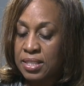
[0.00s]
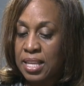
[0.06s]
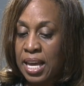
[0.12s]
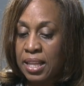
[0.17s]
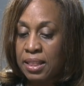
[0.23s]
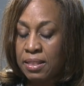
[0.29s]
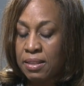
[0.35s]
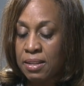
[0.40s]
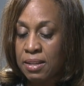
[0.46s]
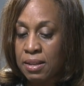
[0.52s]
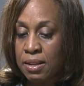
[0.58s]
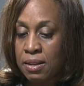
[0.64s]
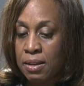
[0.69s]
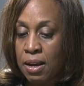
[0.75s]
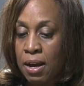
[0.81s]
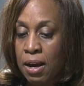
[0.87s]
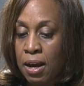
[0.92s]
that
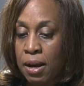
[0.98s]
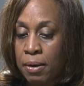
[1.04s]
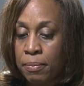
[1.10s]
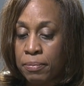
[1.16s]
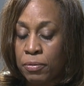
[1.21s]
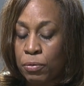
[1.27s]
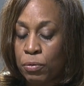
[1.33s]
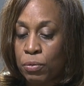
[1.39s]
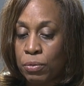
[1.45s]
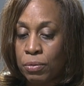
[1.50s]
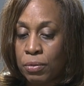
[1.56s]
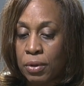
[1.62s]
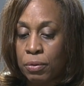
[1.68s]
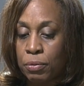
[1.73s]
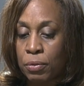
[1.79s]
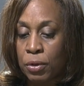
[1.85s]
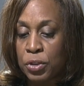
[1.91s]
the um,
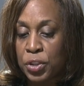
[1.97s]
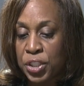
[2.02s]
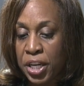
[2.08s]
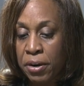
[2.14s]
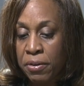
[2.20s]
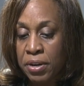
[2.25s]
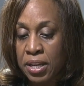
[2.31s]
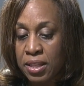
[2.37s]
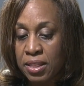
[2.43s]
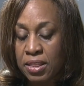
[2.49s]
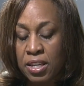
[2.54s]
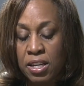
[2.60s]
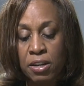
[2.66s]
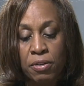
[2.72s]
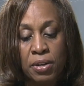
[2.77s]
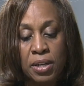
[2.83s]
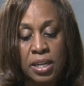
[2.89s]
Rogerian
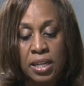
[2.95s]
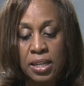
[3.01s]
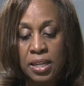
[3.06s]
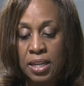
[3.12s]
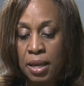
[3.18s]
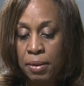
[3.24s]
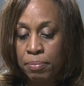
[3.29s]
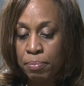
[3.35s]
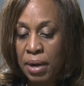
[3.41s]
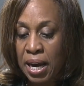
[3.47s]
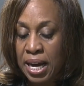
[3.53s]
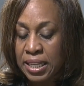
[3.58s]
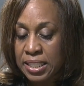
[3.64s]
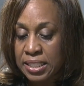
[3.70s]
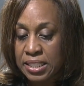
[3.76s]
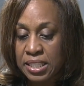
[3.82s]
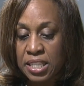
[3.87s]
theory and
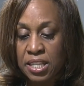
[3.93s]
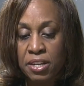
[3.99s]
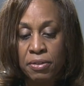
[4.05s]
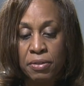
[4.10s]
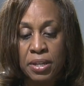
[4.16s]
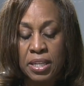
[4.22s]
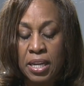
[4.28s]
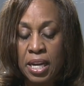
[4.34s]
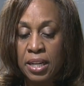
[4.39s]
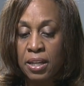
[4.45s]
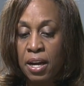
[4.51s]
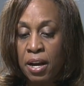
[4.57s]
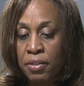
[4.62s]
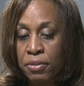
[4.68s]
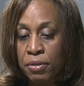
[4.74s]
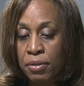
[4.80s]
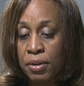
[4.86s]
Maddi's theory and
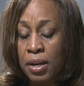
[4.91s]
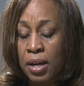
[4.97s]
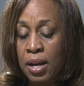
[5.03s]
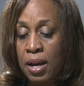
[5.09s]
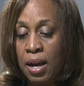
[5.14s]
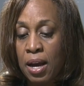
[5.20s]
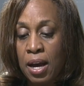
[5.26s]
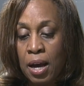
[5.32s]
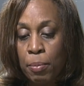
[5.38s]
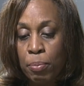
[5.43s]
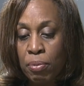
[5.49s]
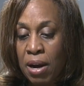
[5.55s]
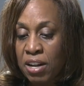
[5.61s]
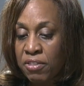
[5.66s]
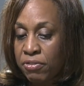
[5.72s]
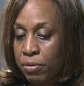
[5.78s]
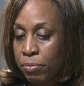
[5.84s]
other uh,
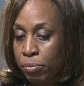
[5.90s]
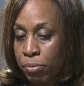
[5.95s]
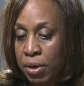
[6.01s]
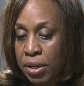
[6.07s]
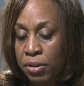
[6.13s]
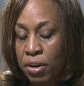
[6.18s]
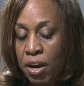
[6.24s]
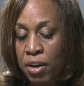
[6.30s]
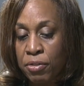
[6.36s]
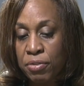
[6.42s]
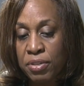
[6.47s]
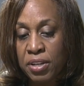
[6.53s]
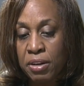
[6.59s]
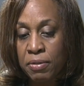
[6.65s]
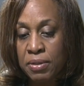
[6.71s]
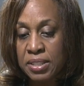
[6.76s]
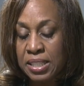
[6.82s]
Bronfenbrenner, other
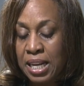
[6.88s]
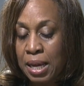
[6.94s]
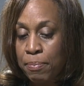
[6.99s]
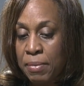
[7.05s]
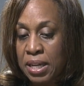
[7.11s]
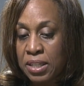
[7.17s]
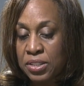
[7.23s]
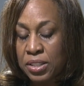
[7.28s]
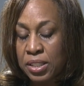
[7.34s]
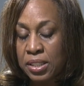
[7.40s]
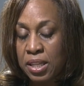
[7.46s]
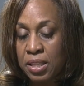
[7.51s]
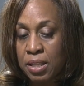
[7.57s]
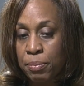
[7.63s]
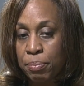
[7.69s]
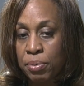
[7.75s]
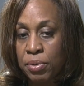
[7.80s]
theorists that I mentioned
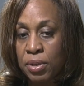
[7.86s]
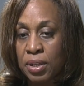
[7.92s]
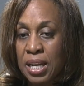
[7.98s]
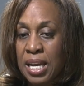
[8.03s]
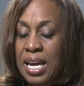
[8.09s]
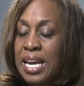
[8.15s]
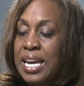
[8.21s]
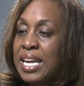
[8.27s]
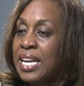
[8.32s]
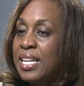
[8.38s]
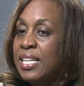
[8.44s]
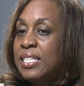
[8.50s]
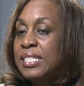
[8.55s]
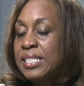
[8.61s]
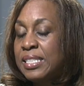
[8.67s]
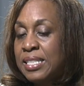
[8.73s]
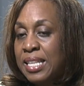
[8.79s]
in the book, it
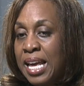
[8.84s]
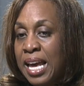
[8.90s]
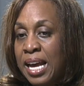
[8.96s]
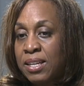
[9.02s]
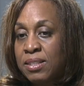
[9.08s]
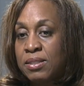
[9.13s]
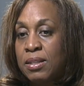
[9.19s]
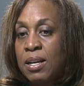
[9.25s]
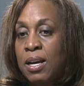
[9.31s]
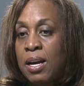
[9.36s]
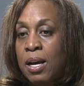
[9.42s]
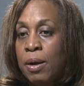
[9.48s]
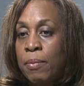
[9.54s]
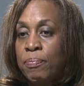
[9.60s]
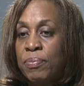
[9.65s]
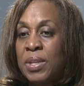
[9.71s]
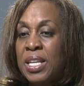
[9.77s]
is that
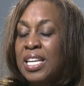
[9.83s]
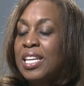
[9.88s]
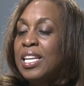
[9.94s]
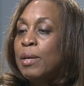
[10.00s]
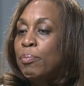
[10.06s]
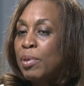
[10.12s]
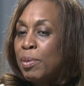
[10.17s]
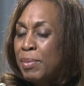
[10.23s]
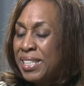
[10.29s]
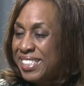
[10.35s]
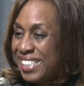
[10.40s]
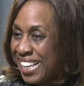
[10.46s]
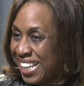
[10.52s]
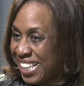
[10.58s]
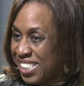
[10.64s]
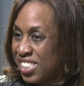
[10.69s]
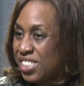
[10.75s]
um,
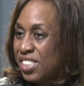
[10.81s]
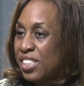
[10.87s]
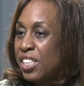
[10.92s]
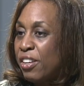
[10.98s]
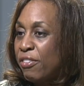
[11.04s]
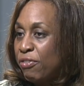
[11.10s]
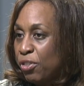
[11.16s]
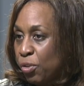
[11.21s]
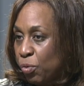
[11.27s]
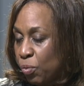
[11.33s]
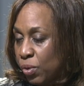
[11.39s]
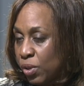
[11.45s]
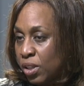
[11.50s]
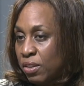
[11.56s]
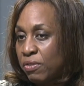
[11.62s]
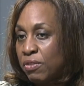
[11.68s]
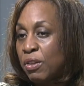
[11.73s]
implementation, if you
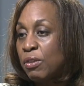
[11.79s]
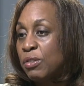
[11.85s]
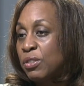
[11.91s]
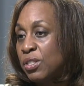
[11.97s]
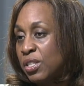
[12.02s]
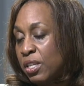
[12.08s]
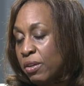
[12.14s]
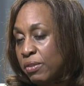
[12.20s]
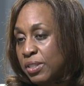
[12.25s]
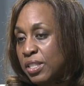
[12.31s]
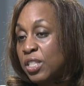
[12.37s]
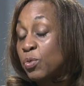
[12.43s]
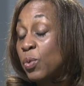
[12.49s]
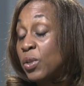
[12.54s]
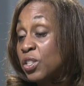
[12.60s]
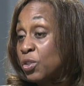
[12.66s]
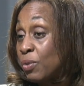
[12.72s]
will, of those theories.
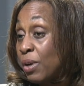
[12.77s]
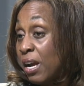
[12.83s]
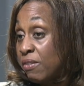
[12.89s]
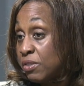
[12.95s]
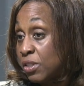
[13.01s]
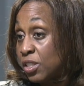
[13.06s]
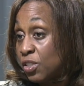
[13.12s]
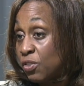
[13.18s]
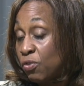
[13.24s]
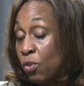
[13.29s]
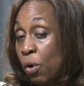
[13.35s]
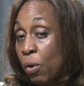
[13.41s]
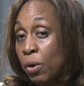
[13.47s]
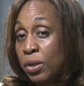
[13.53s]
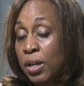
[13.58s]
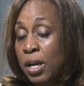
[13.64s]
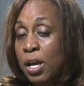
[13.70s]
It's what drives us
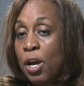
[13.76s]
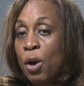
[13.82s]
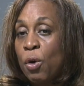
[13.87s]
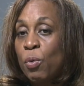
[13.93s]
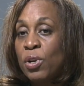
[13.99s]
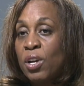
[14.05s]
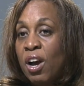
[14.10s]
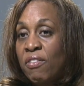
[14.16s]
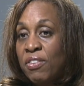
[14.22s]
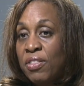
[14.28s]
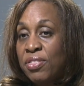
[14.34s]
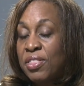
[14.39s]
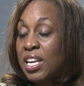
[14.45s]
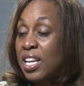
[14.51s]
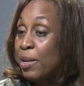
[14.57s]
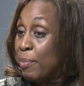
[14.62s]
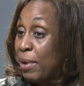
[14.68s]
forward. We often
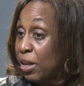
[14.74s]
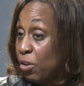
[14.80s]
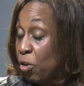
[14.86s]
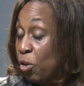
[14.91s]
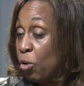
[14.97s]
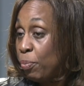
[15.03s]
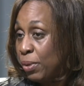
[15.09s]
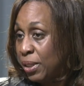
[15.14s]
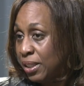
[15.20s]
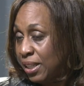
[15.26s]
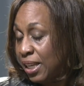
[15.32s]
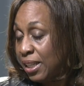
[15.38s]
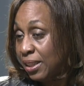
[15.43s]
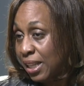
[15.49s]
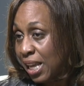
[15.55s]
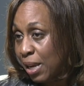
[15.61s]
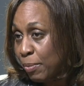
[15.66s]
think about hope in,
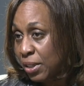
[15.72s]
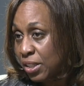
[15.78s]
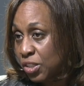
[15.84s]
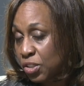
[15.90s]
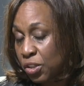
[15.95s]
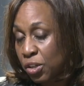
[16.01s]
in layman's